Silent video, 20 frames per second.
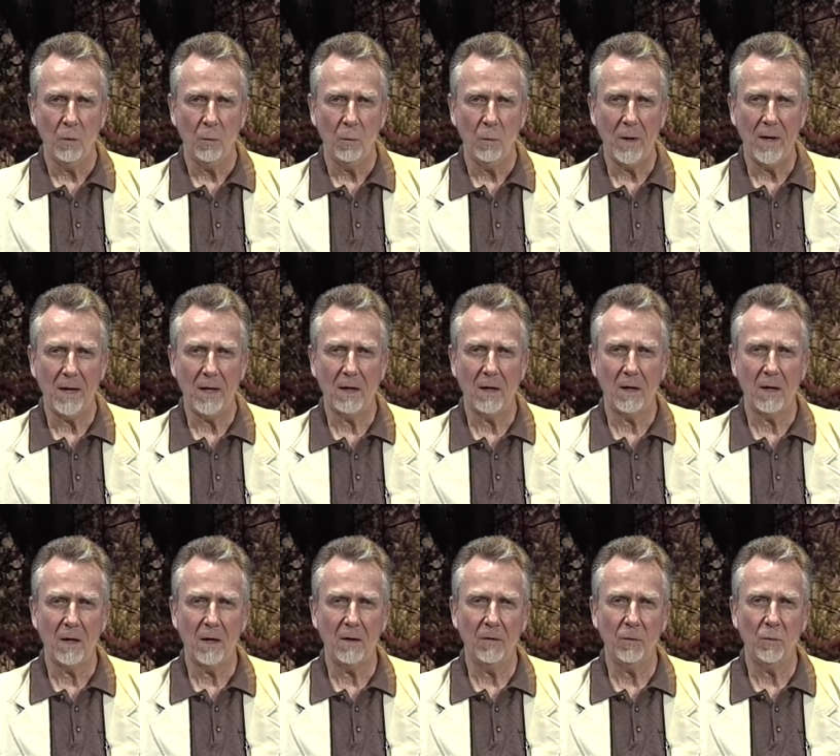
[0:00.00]
Well,
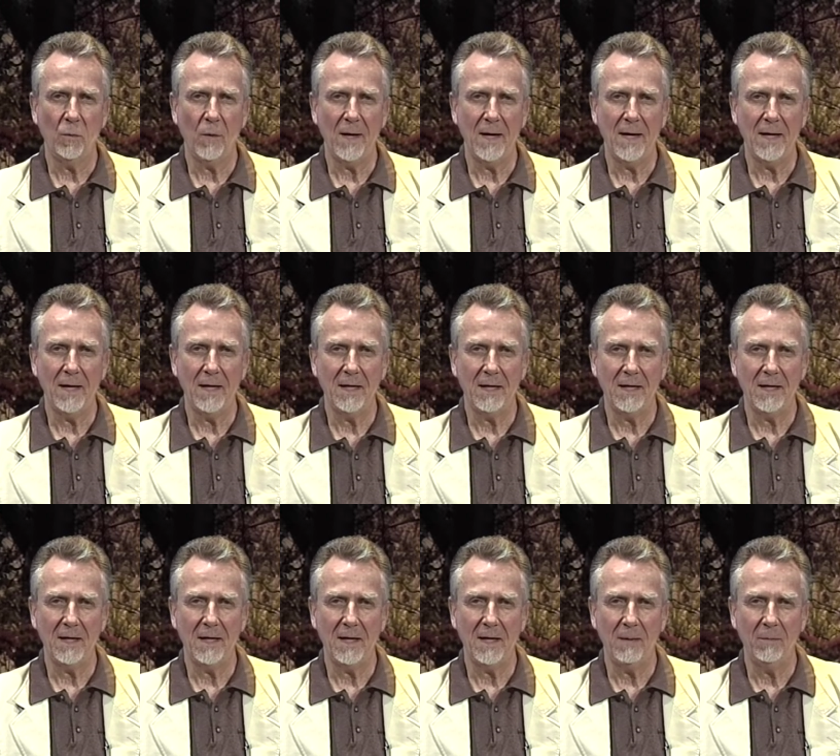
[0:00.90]
along the
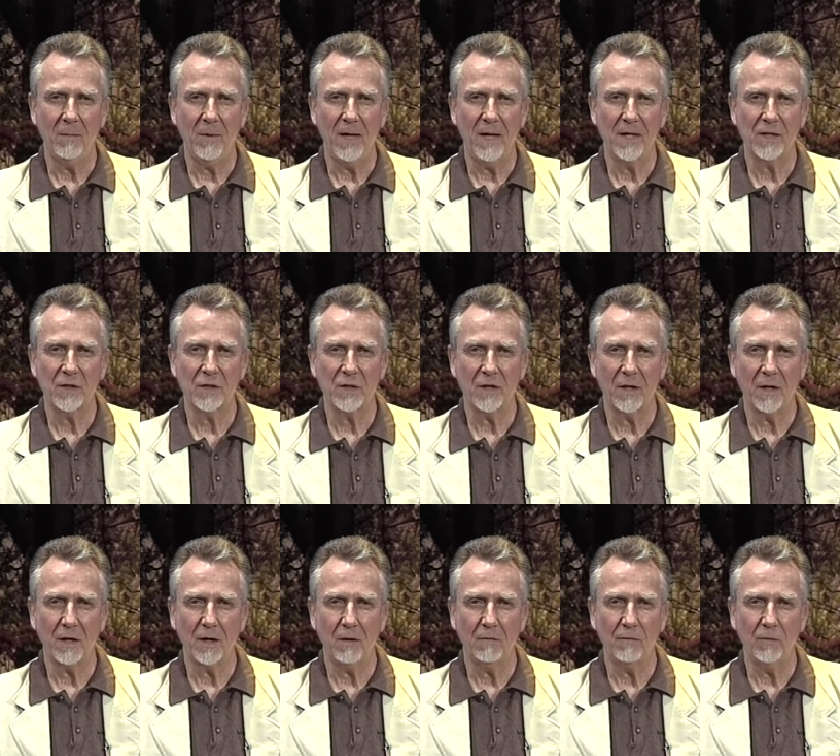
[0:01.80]
way, he meets a